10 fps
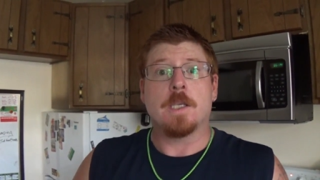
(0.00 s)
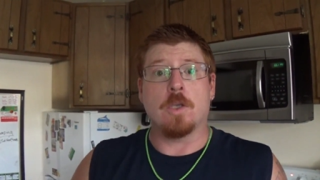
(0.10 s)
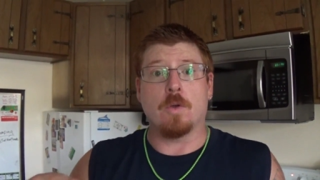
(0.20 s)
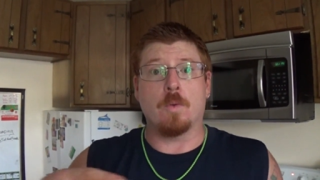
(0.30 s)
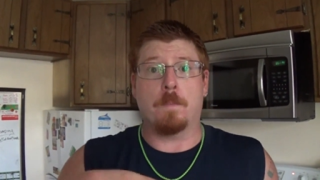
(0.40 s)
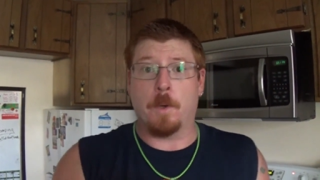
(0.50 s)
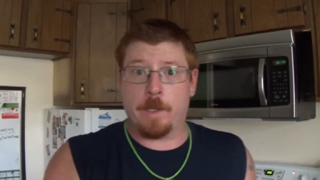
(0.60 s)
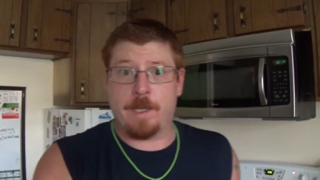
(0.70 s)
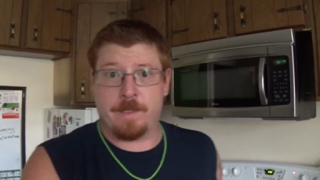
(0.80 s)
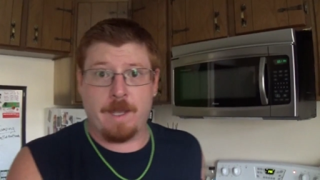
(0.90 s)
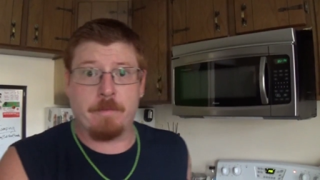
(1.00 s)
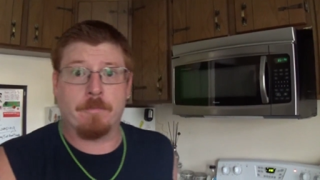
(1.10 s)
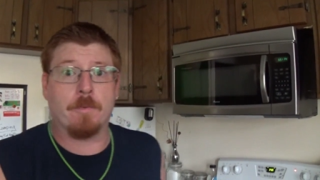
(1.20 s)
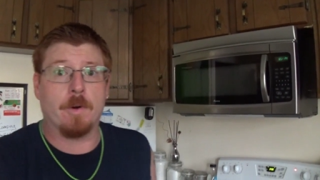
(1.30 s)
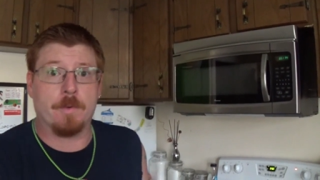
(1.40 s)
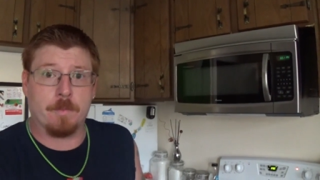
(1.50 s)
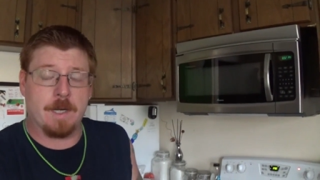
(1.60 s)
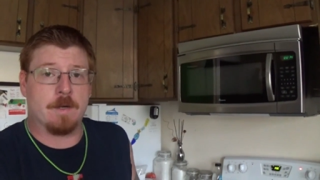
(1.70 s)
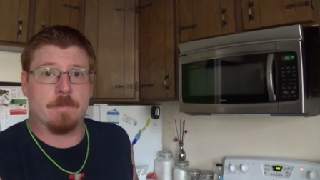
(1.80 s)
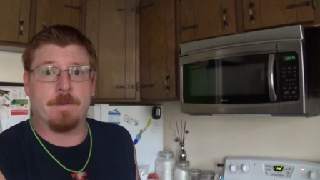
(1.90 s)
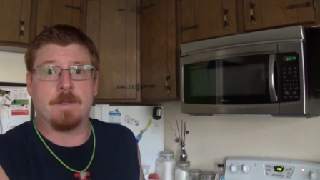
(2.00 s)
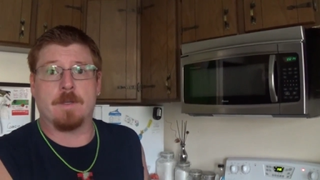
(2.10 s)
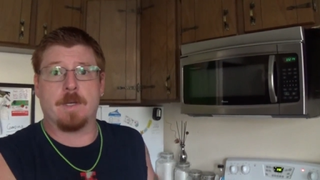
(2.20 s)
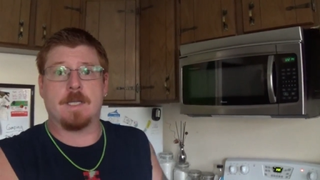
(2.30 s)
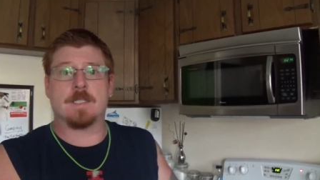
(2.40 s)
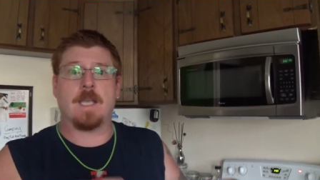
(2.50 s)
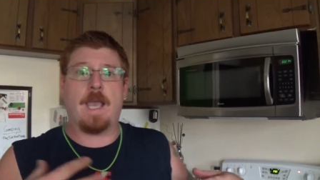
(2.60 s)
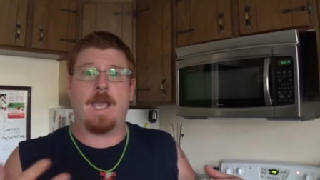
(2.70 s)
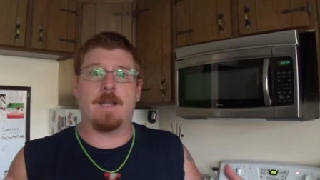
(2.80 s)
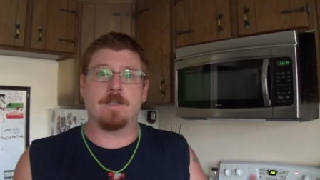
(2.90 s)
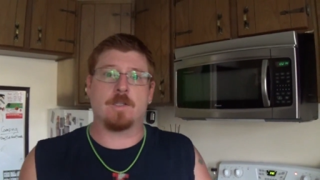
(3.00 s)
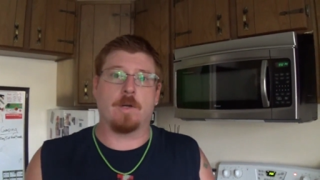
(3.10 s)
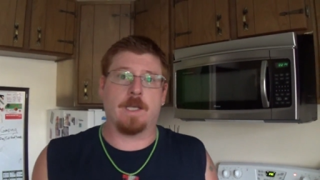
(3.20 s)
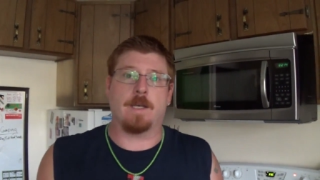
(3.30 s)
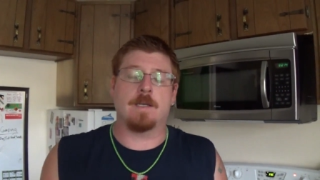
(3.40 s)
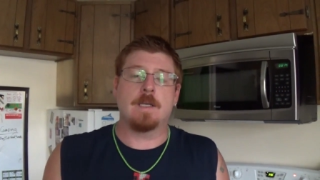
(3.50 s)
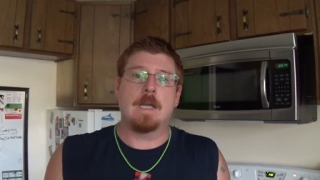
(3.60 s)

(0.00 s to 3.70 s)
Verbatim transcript: you put it in the oven for 350 degrees and cook it.